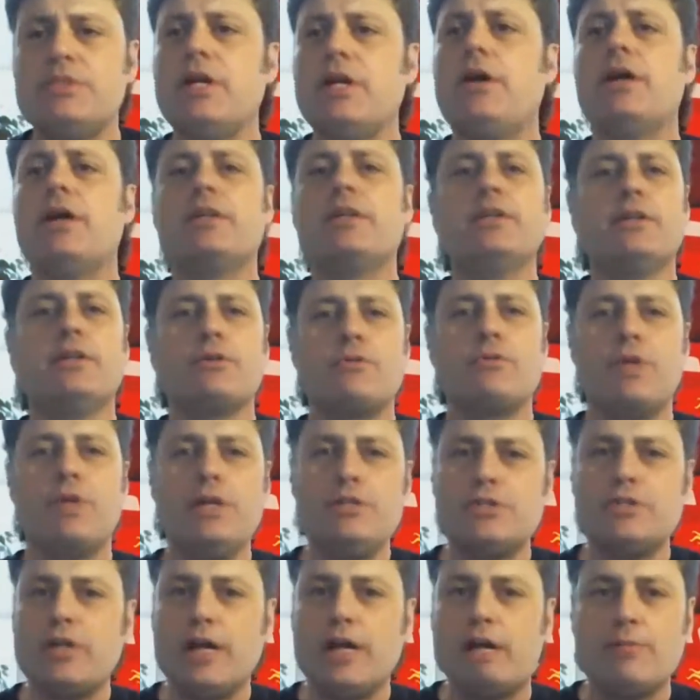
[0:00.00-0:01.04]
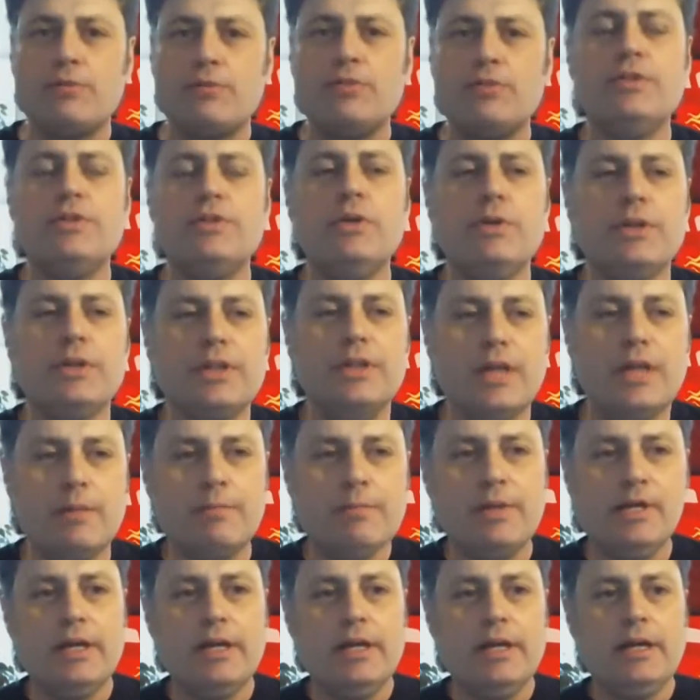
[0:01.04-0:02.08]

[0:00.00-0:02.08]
Derek did a great job mm-hmm. reviewing mm -hmm. them.